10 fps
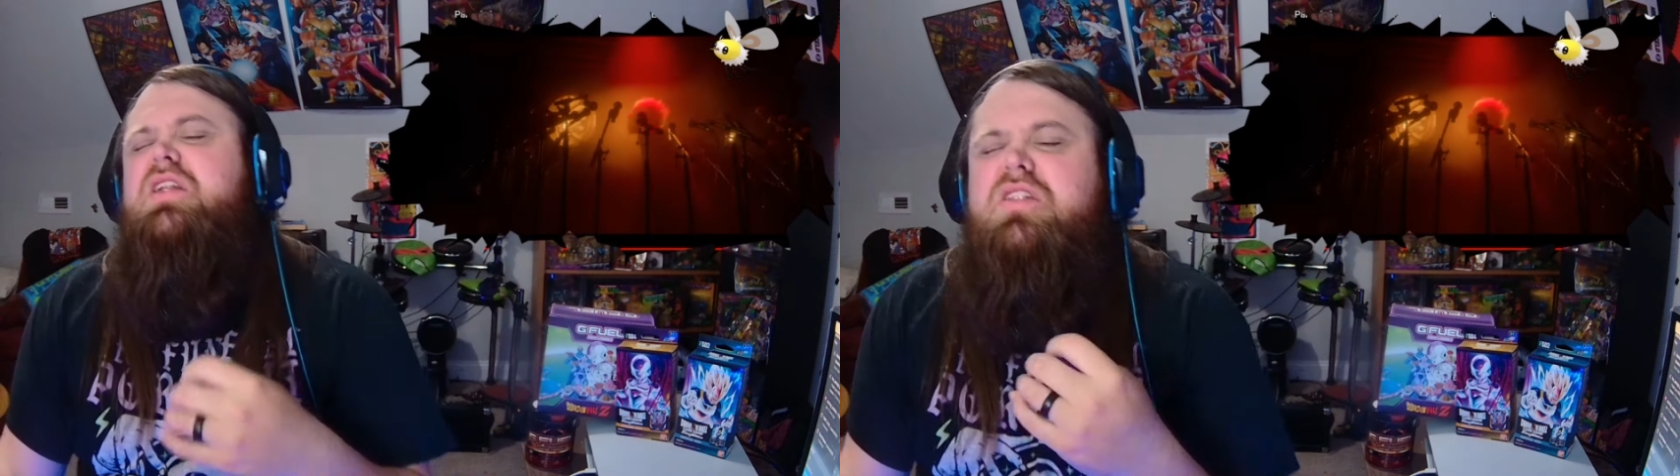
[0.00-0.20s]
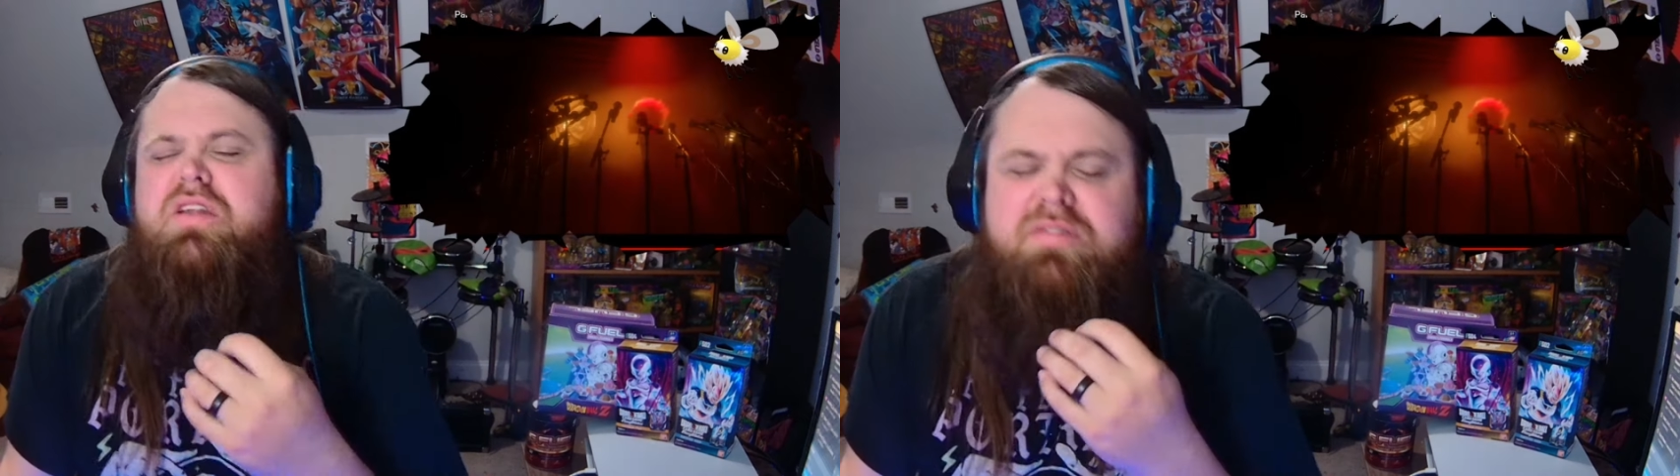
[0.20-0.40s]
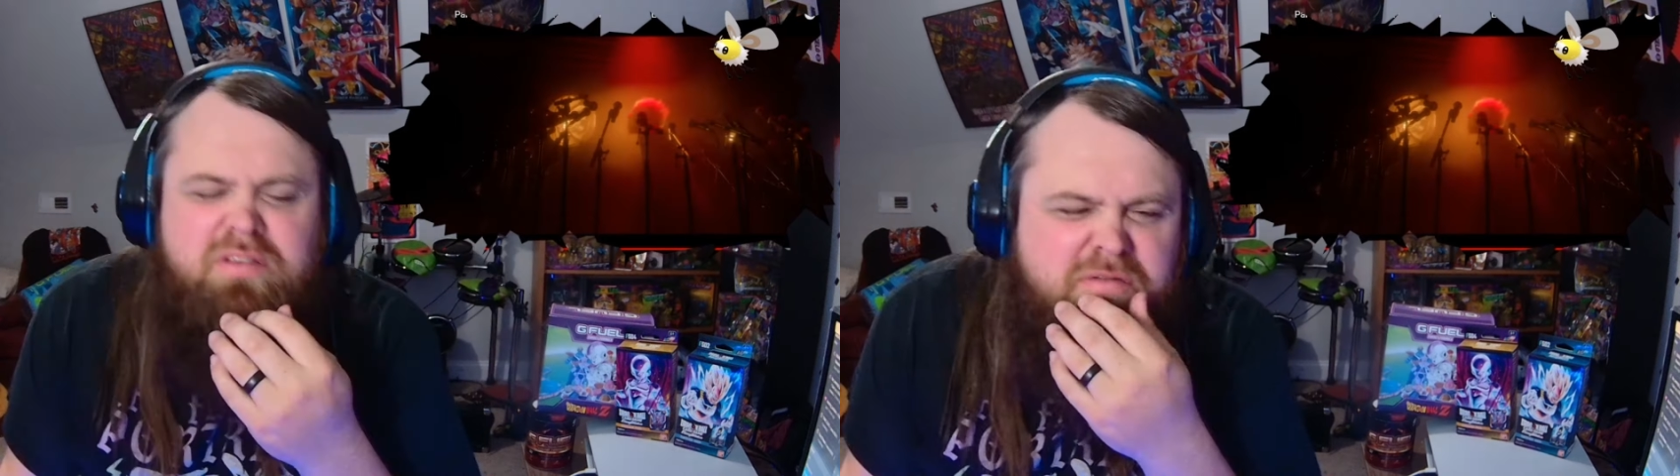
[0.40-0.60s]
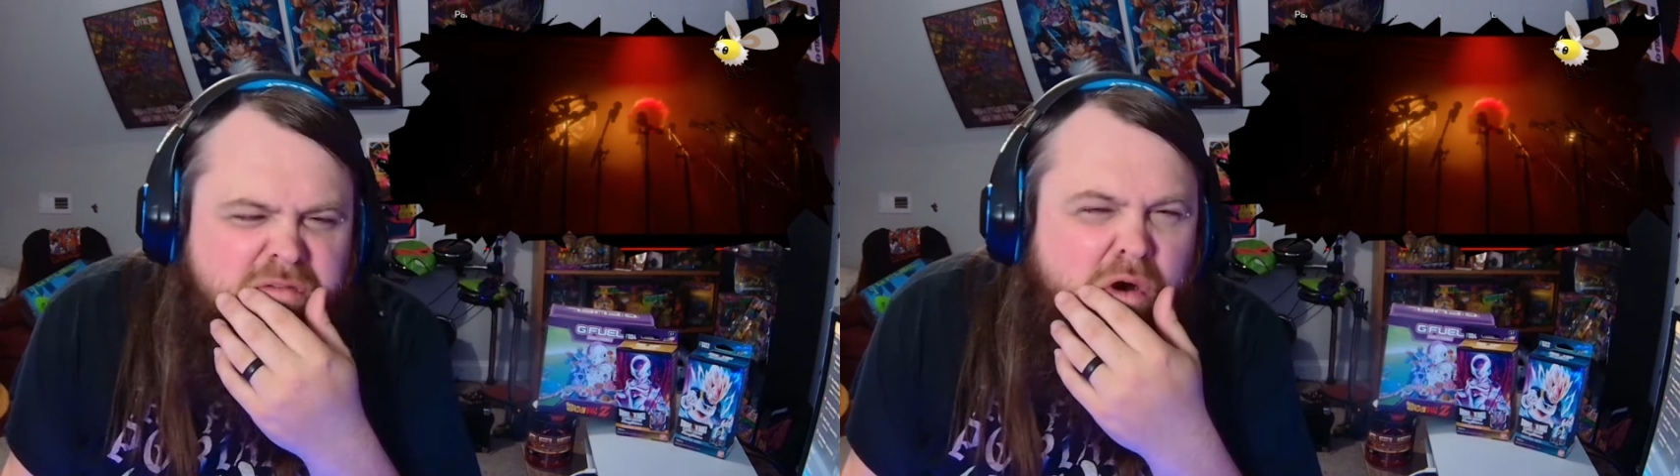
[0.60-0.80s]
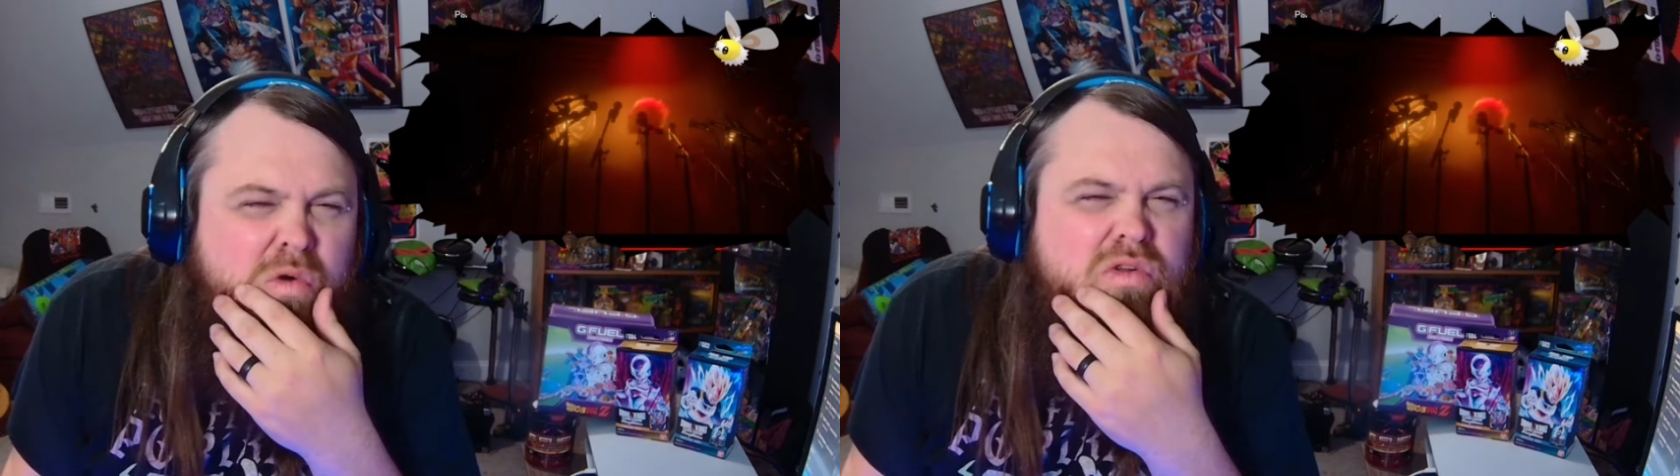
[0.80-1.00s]
Love the
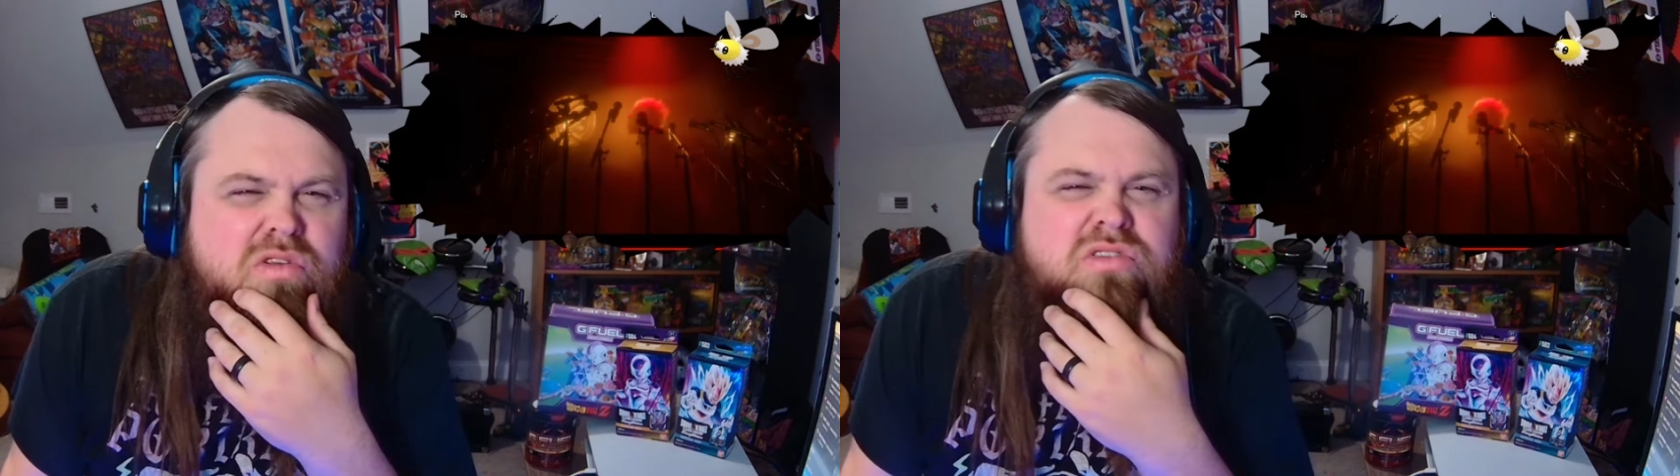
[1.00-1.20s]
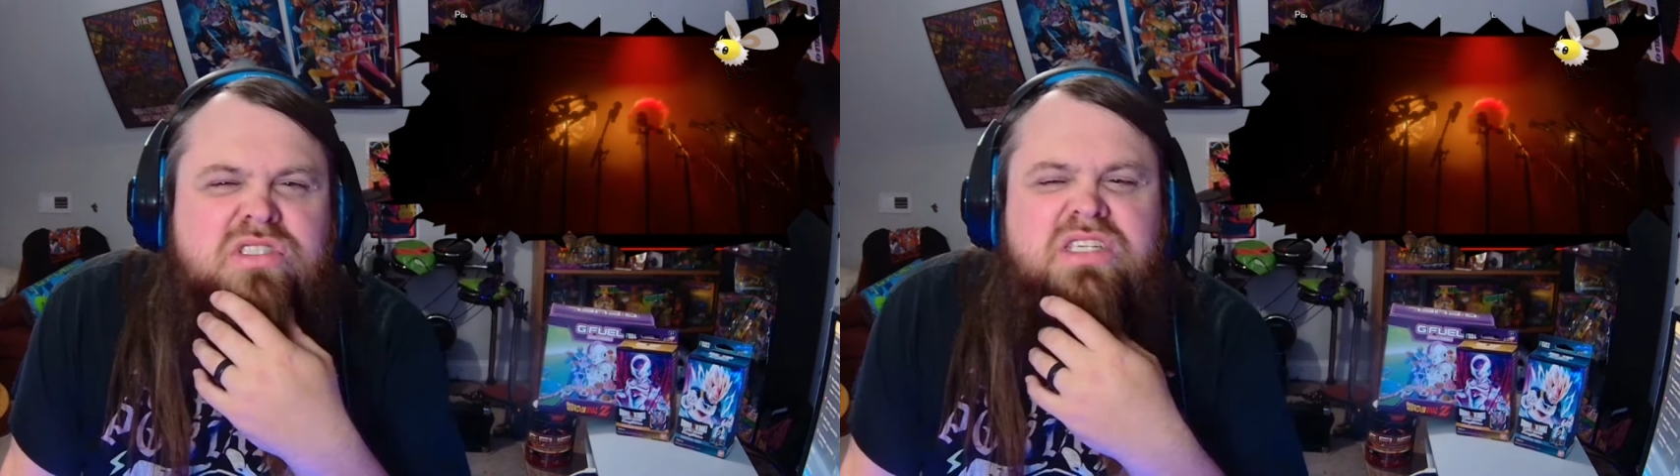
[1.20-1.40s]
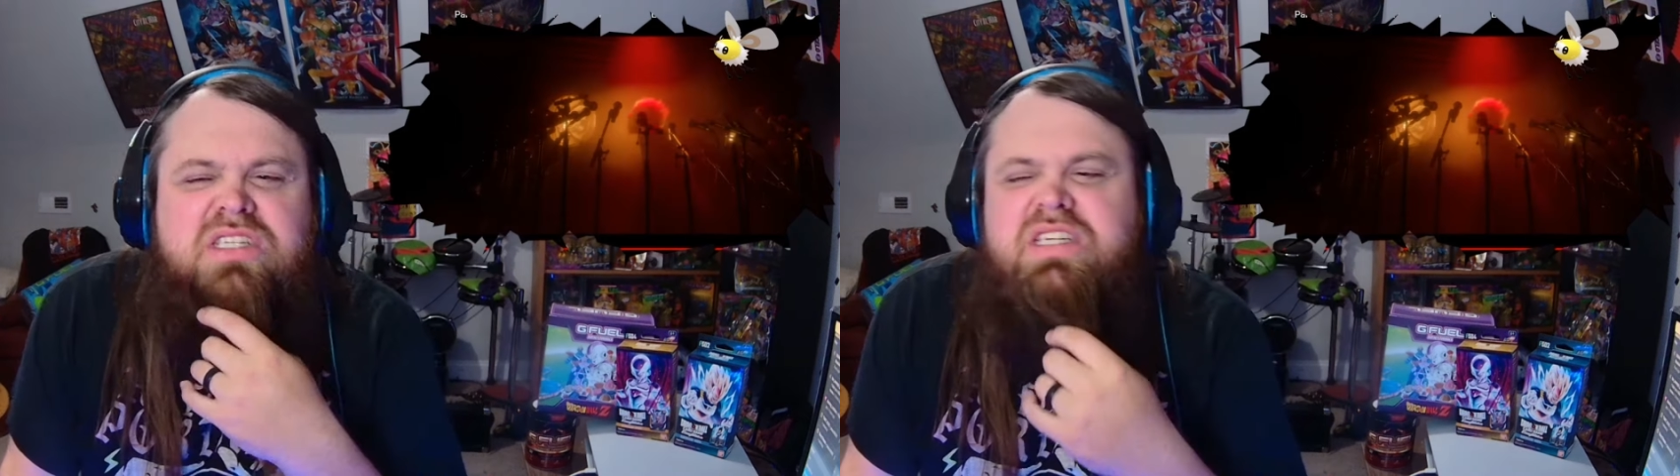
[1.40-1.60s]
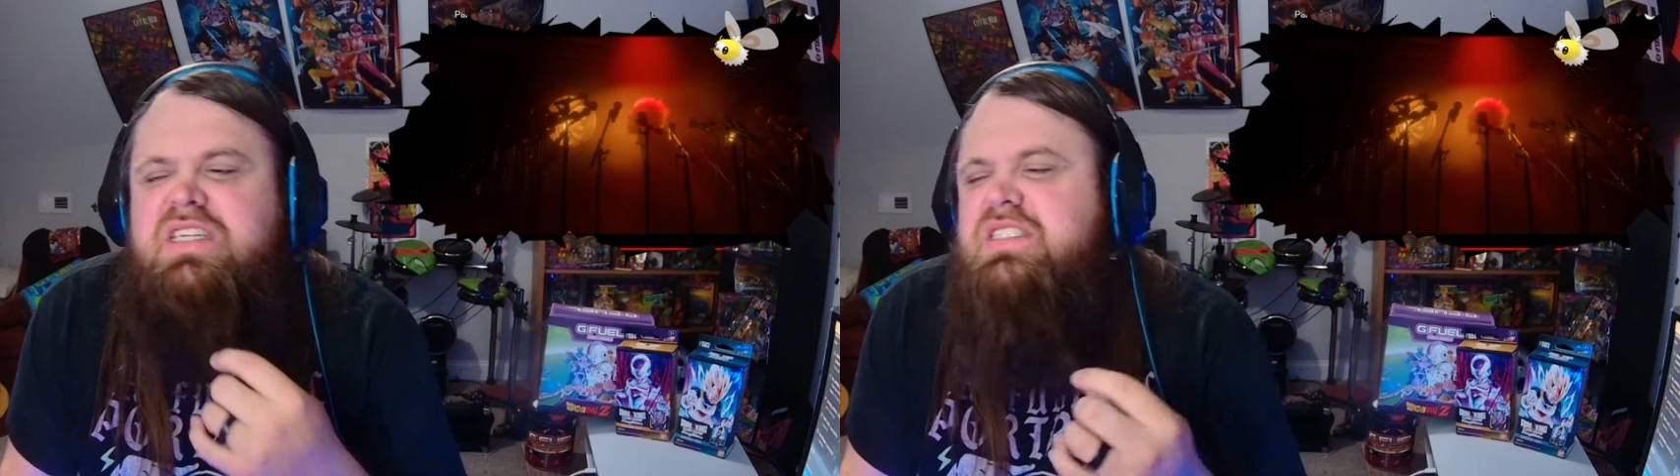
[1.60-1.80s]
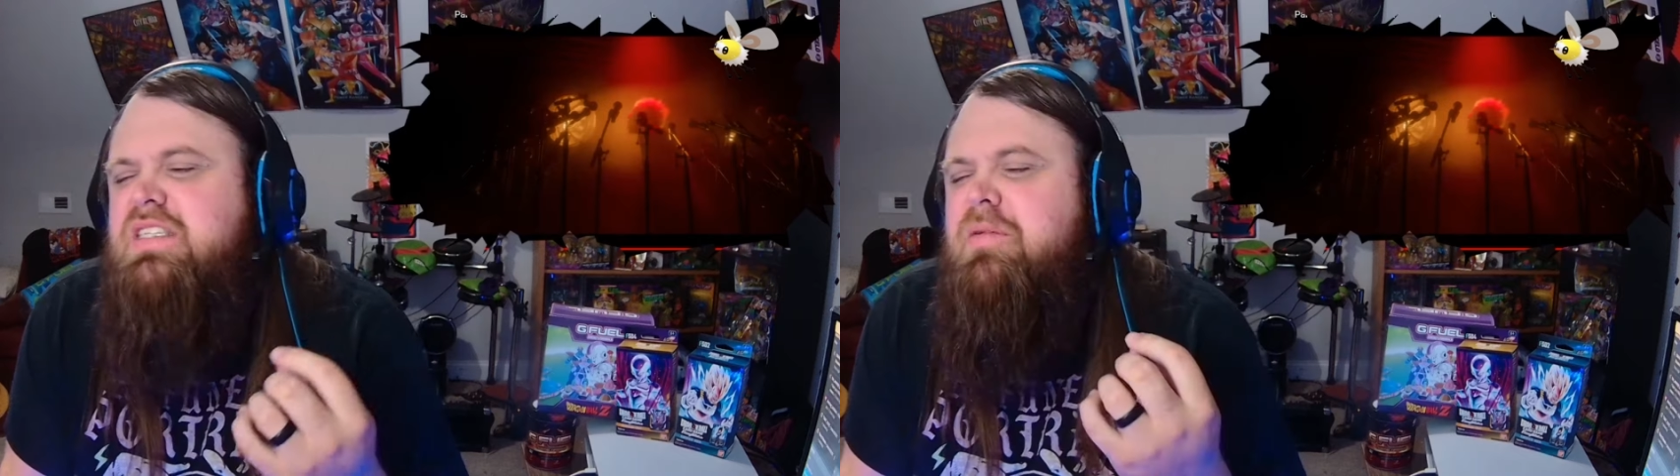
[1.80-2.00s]
vocals in
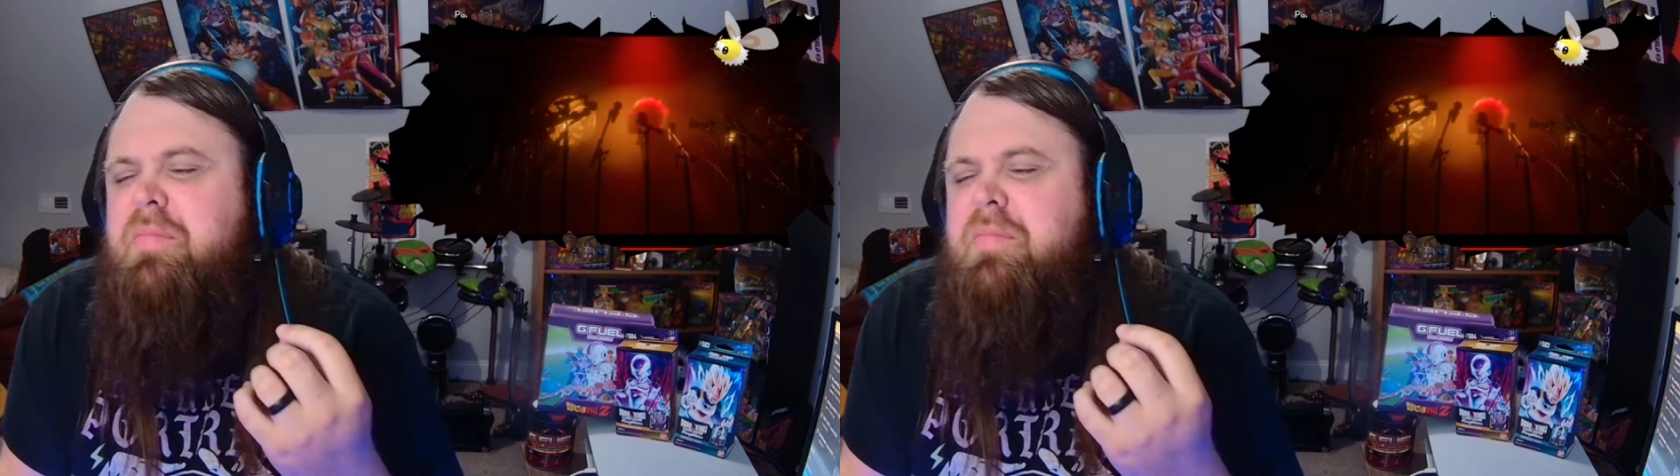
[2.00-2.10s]
this and the